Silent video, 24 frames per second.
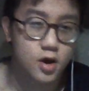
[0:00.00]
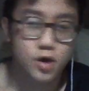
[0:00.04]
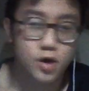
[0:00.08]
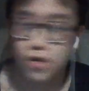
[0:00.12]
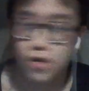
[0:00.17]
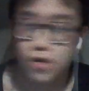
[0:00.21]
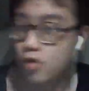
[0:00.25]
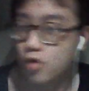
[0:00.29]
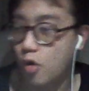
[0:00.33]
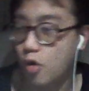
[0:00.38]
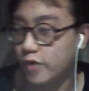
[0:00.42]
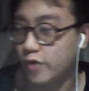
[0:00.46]

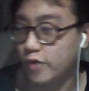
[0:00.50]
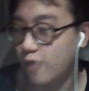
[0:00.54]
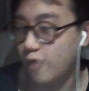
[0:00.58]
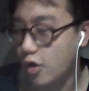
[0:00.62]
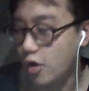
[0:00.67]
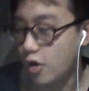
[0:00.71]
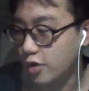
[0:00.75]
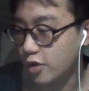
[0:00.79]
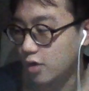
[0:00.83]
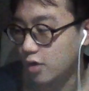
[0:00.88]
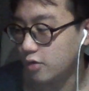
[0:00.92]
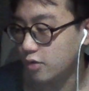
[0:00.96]
your code of
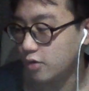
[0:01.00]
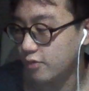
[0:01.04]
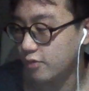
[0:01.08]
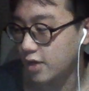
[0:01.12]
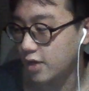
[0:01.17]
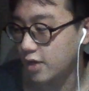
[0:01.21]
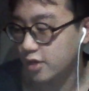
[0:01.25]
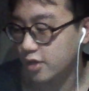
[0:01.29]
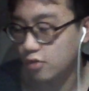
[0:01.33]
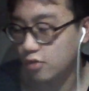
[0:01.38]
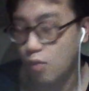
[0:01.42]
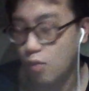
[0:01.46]
honor
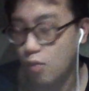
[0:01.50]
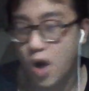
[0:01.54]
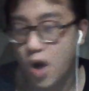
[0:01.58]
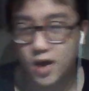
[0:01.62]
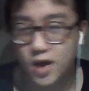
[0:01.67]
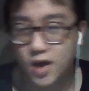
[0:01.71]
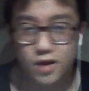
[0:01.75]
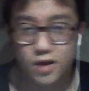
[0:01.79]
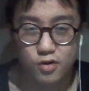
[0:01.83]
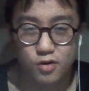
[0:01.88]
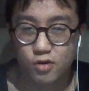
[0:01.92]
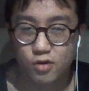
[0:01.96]
or your work
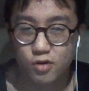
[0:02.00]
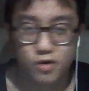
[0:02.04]
or your,